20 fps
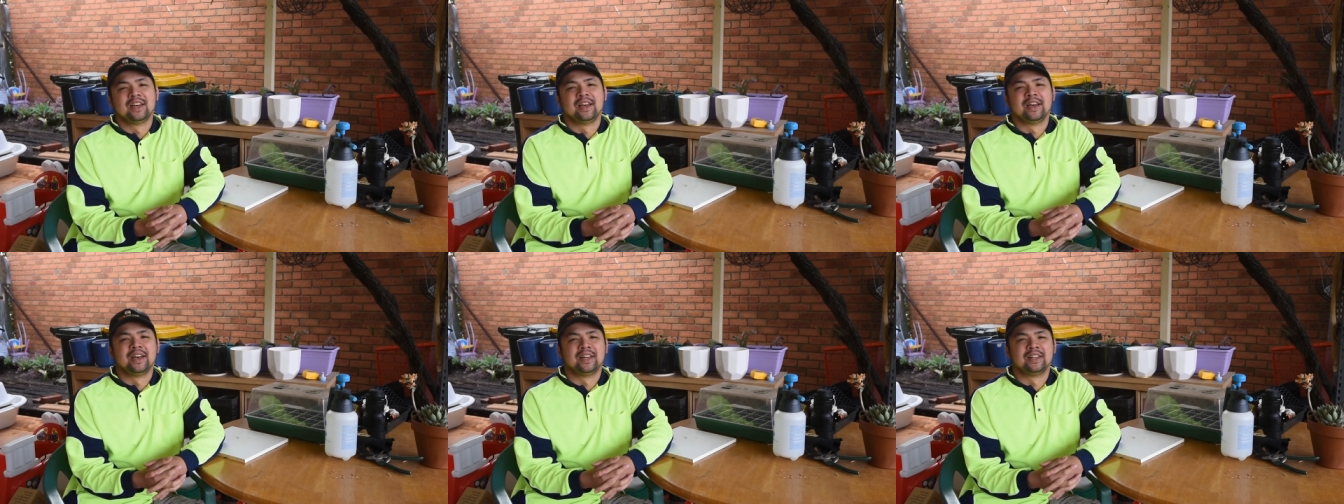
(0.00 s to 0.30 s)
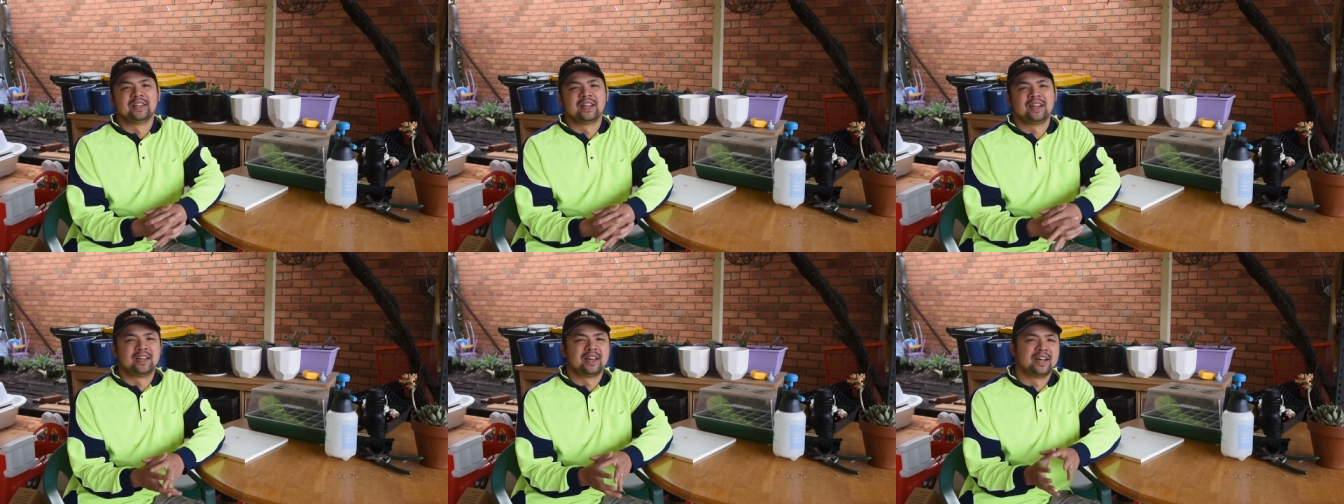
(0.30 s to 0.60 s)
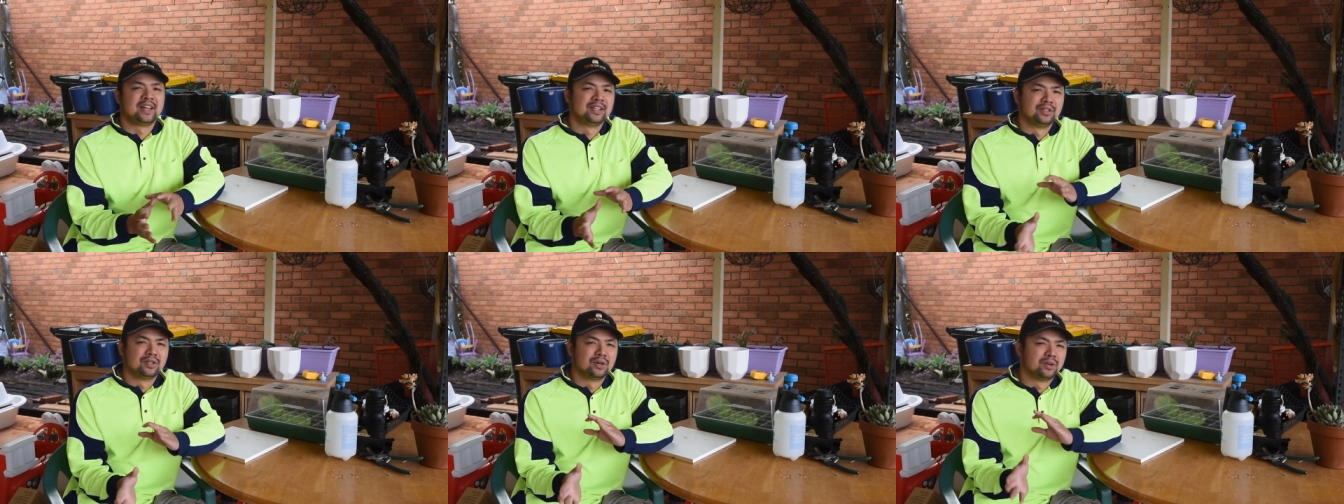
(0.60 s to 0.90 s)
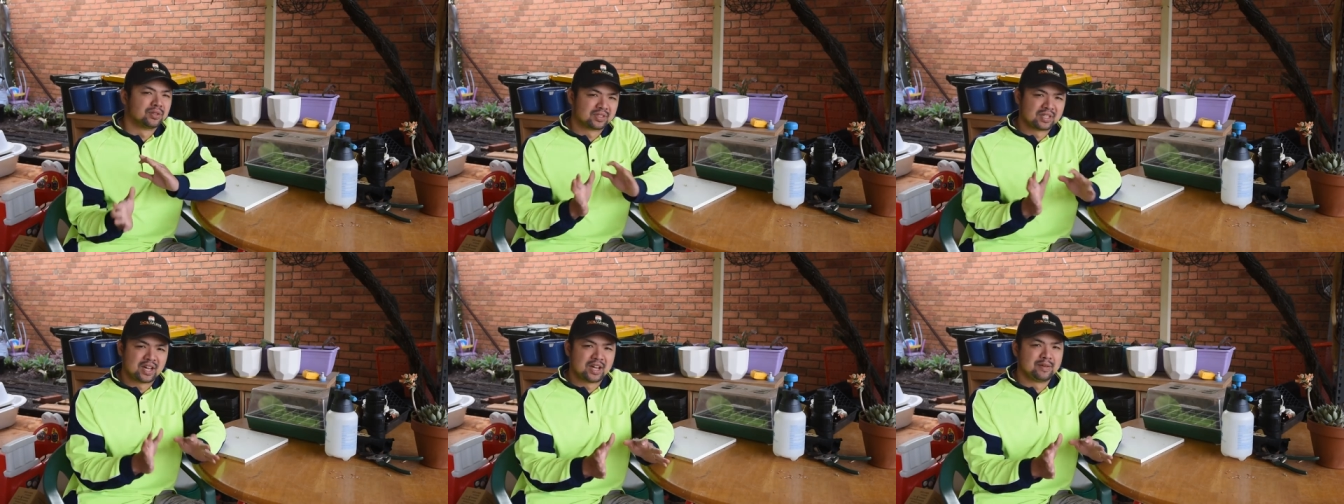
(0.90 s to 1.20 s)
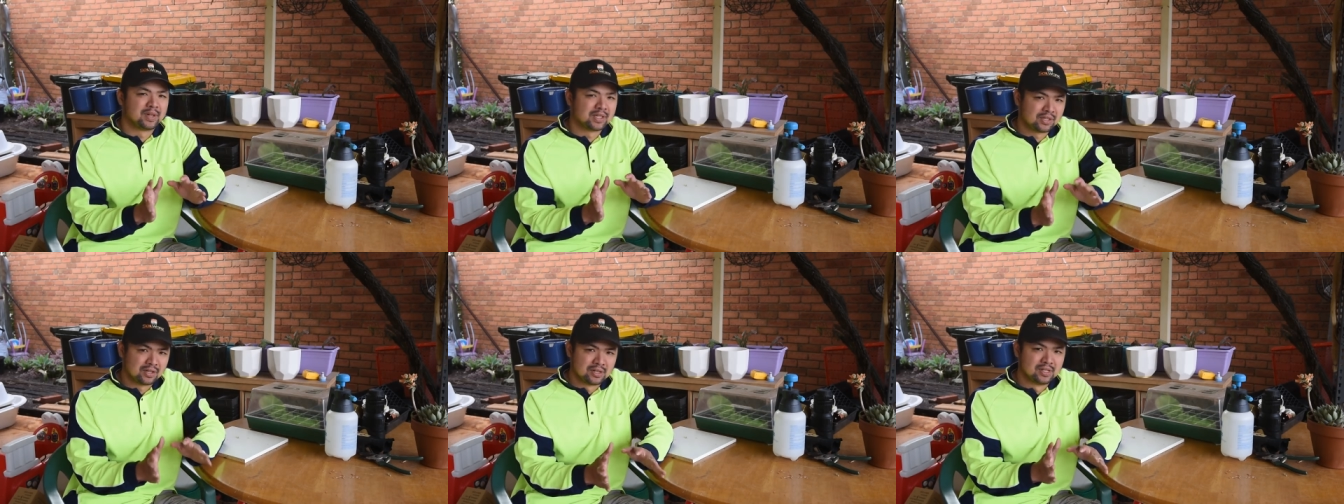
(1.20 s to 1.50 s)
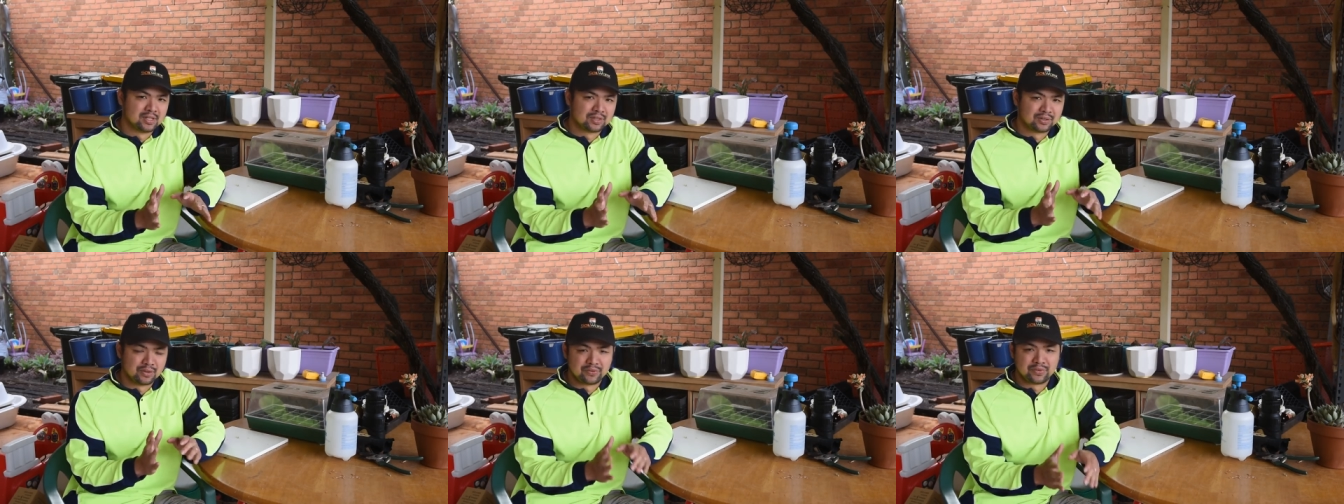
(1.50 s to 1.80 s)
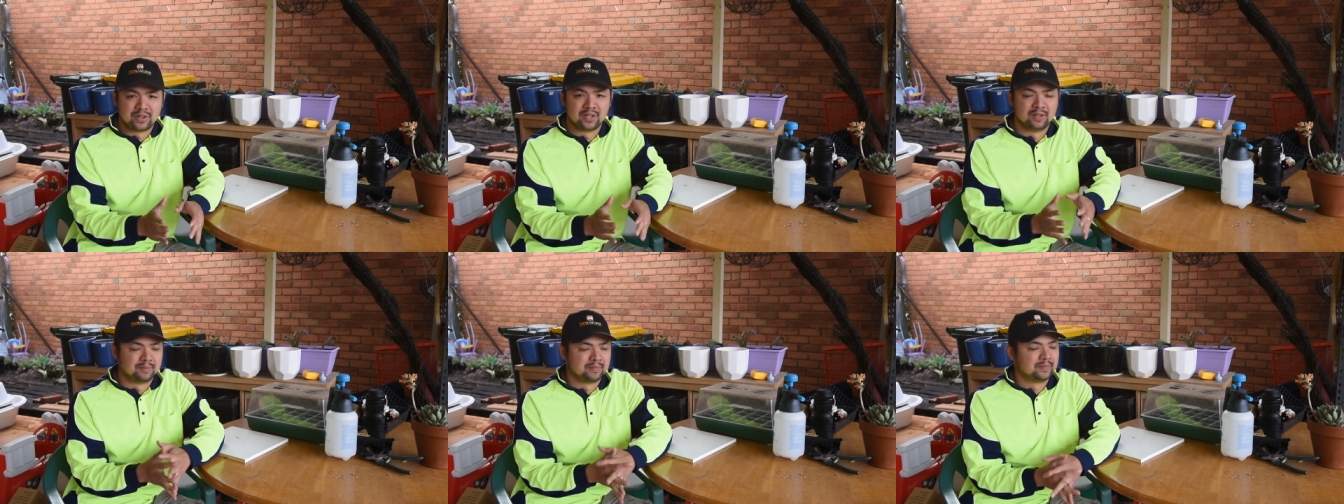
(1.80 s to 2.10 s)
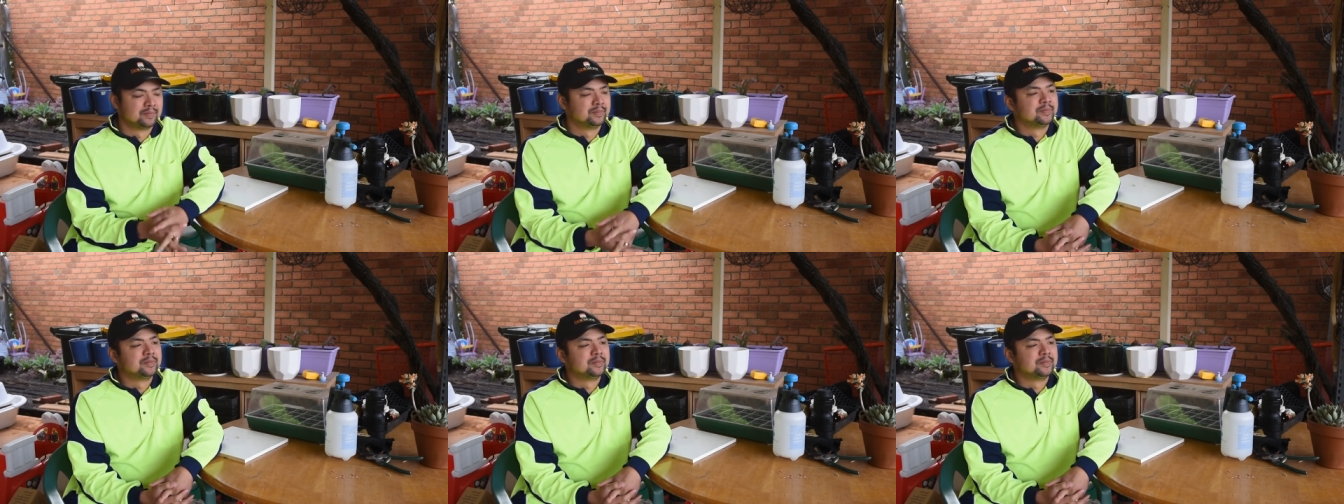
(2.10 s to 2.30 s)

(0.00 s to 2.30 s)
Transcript: and I had no time at all to film.